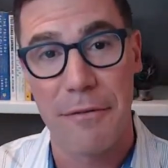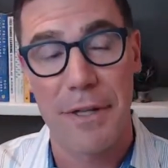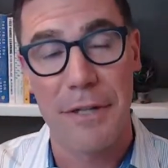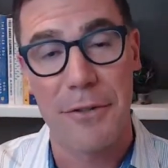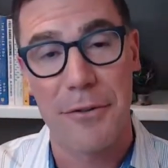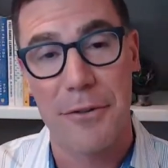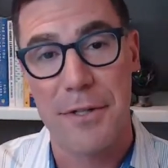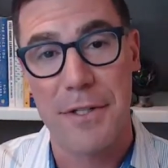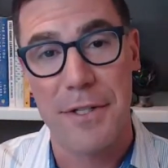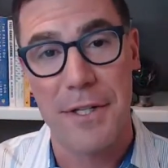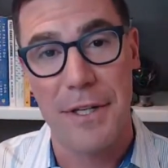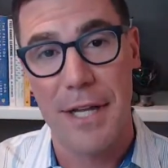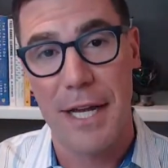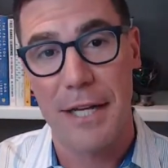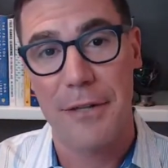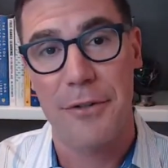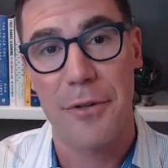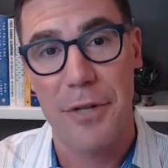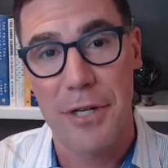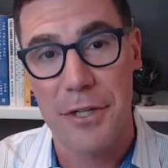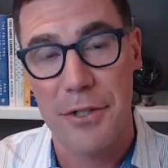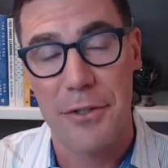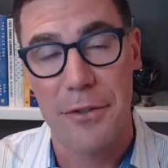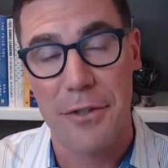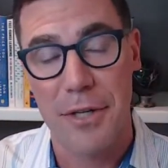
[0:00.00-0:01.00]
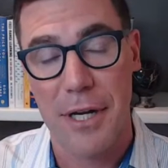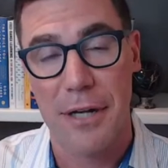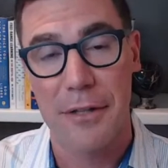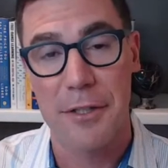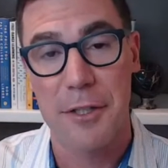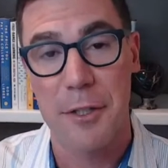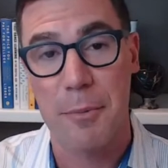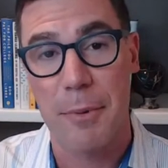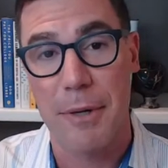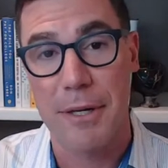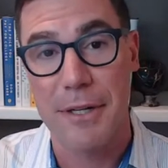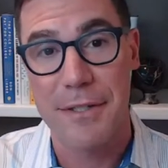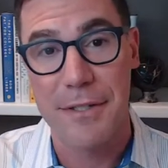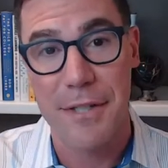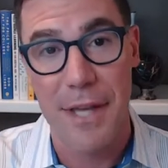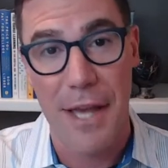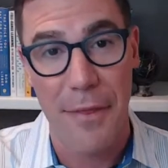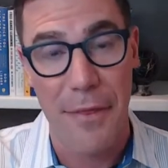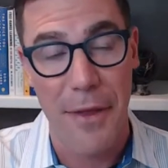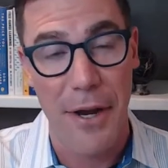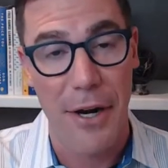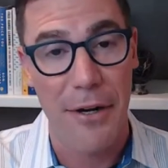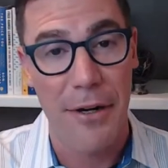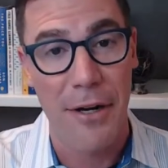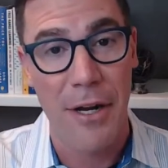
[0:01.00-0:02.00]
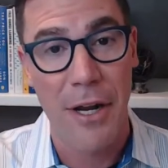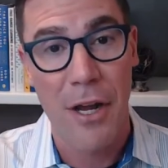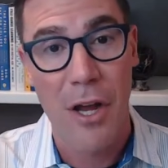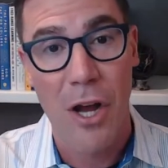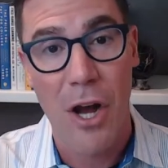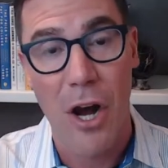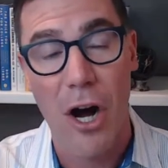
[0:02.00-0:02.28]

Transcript: interest in that traditional college experience and they're